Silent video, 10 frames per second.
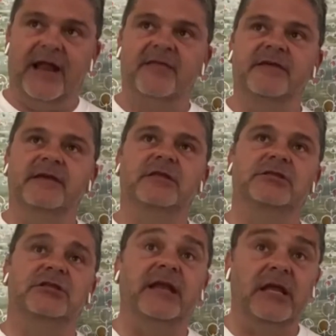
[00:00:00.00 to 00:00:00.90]
And I think
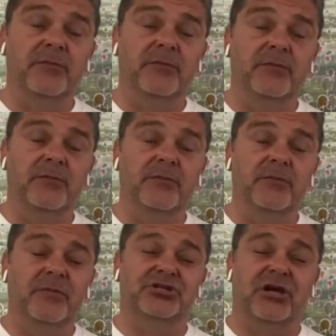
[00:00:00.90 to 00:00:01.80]
that can be
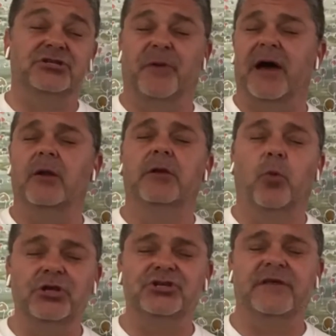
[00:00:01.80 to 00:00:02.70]
judged by
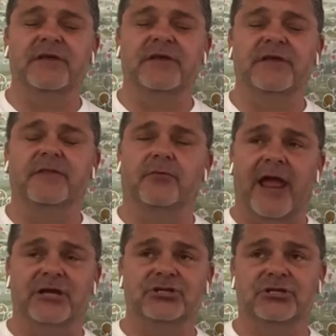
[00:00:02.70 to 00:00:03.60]
watching the
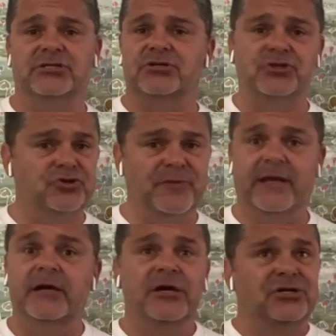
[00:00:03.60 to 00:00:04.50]
reactions on social
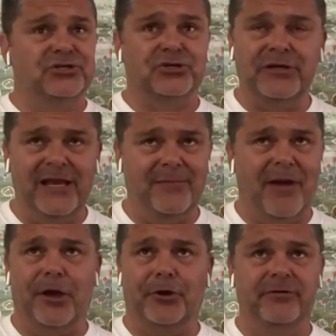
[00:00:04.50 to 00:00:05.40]
media. Certainly
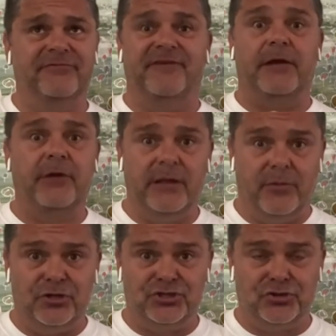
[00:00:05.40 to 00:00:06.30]
my own very
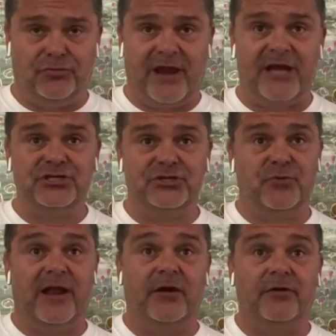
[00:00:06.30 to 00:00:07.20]
emotional
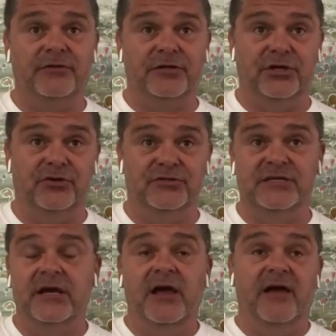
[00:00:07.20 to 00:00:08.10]
reaction when I got the
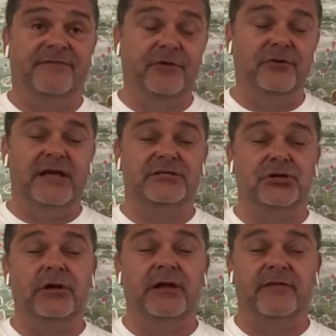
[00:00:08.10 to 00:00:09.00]
news a few days
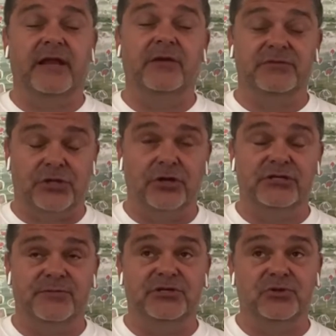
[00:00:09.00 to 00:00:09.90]
earlier that he was
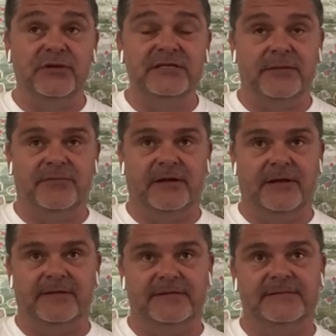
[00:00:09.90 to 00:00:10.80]
going to be doing something
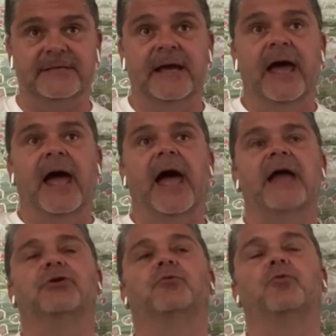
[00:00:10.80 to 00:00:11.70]
like this.
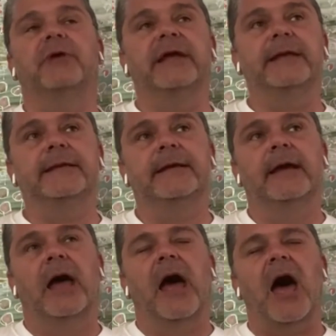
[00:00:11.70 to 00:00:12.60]
And you read
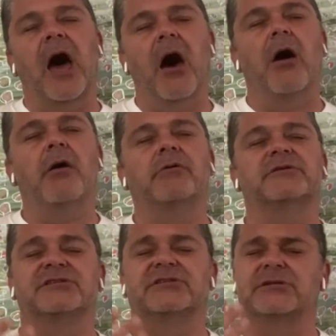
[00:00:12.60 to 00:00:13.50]
how
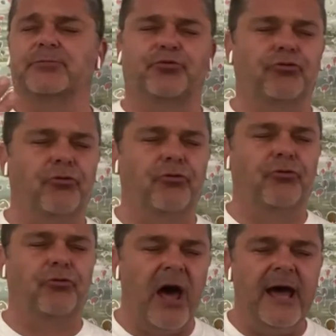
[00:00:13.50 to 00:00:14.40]

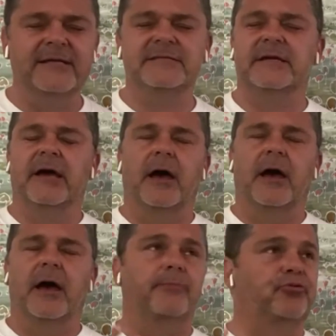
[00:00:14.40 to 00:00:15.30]
surprised,
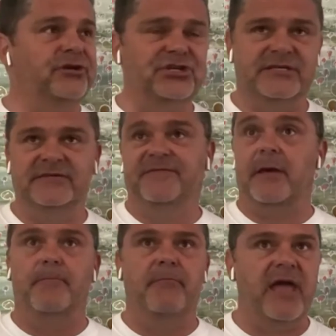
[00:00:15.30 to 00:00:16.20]
appreciative,
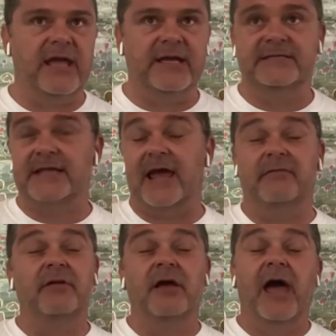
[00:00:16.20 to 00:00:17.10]
amazed,
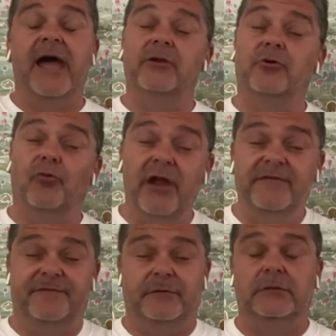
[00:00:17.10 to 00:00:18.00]
and
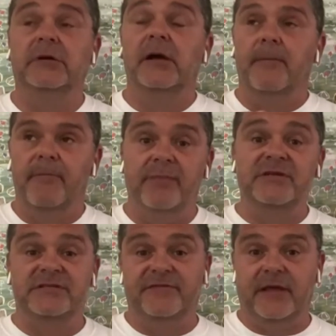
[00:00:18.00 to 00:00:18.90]
grateful
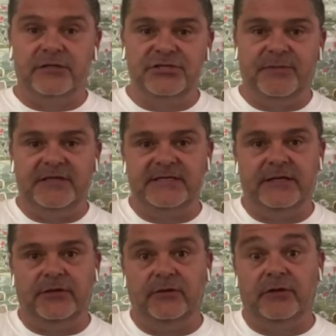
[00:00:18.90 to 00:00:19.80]
members of the
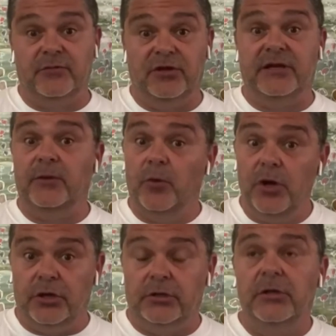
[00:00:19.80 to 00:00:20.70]
LGBTQ community
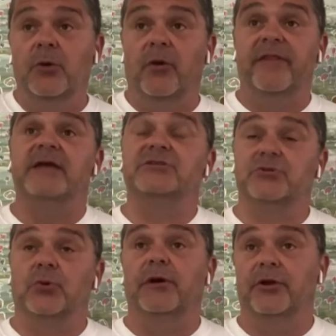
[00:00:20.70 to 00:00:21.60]
were when they
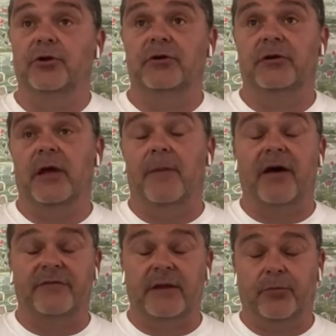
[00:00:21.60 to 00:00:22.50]
saw and heard
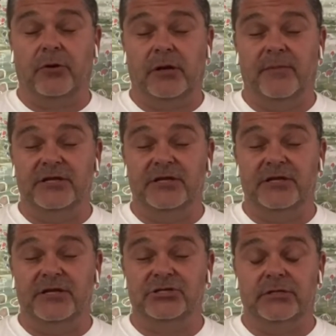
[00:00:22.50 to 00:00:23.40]
about that
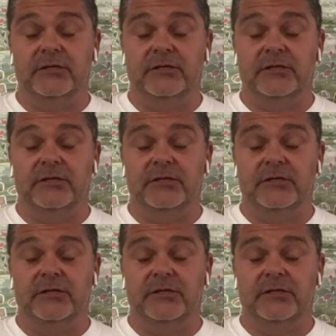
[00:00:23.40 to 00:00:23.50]
proclamation.